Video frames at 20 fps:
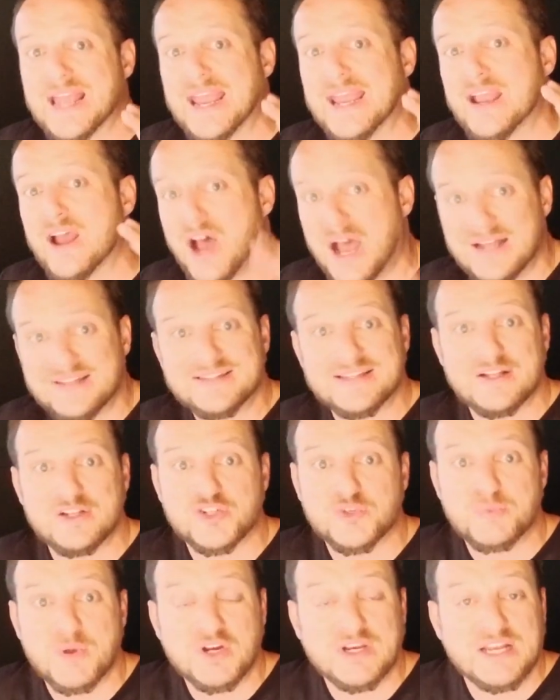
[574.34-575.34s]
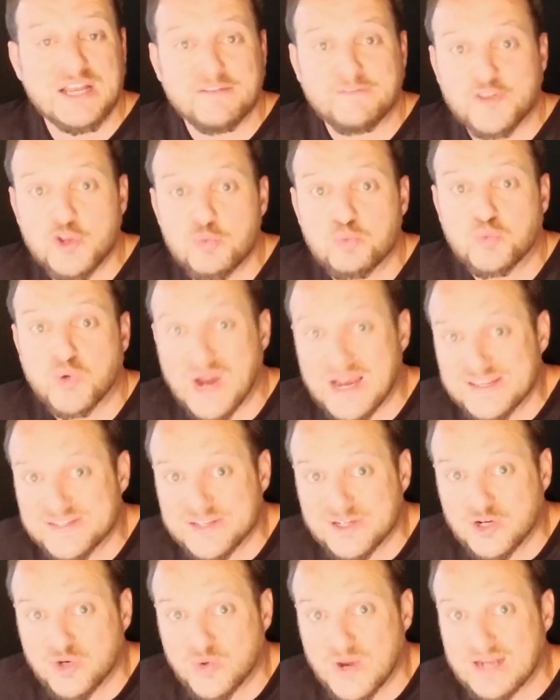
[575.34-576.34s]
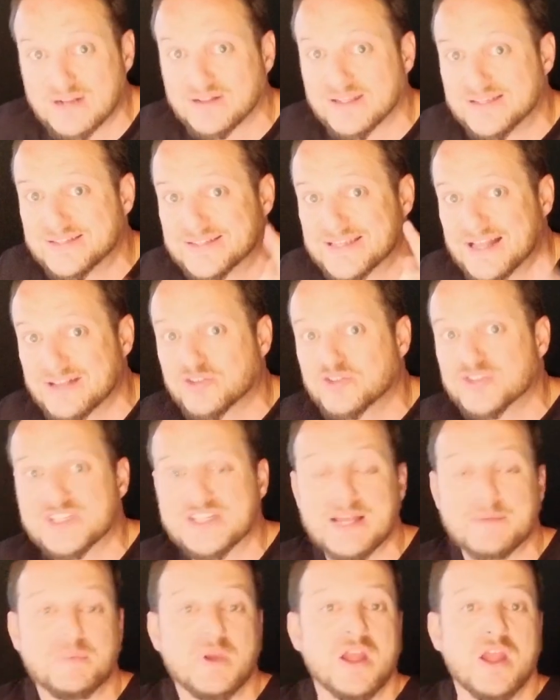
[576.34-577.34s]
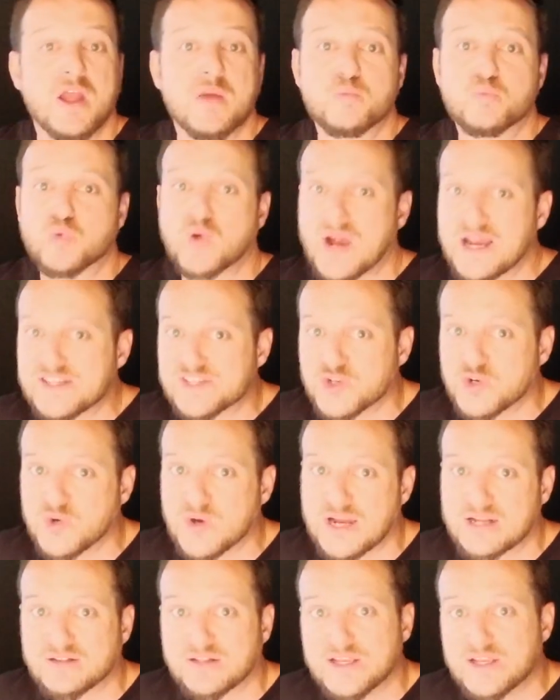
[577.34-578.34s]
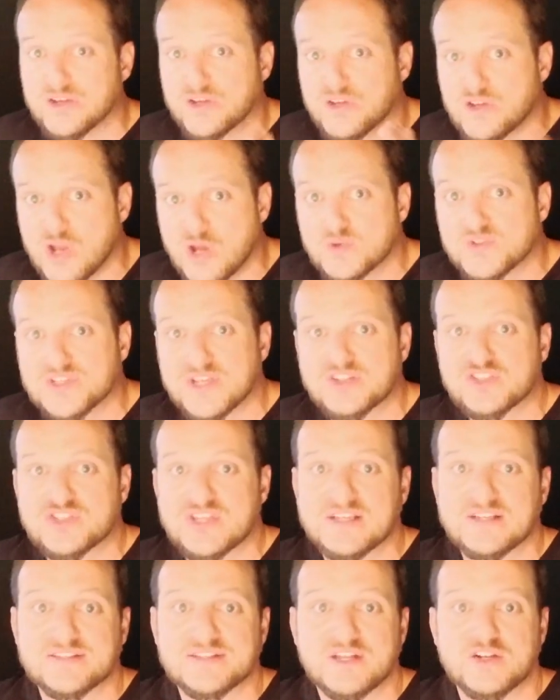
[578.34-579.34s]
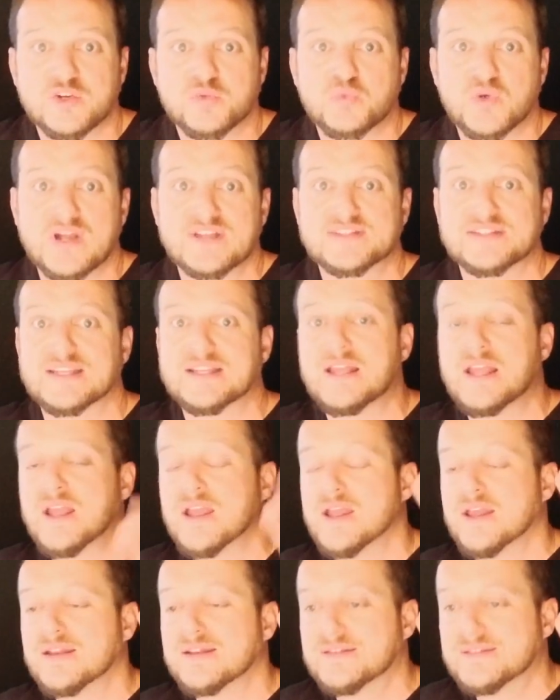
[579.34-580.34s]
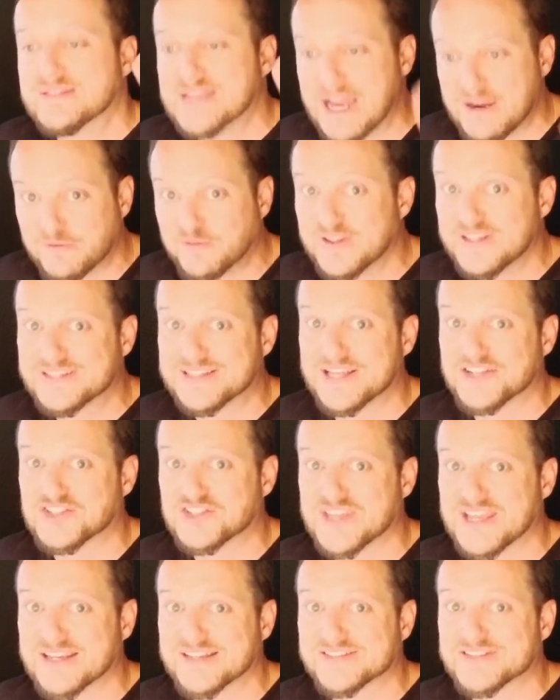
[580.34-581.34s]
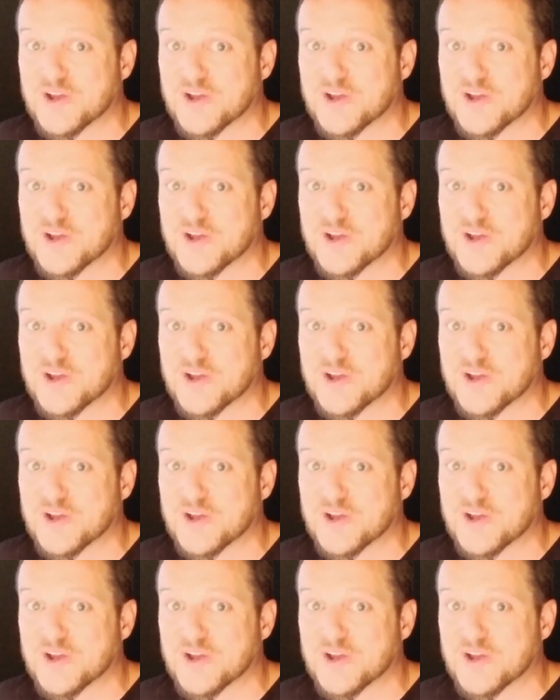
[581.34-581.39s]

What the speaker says: a hot seller's market. If you price it correctly, seller tip, price correctly, no such thing as underpricing, definitely such thing as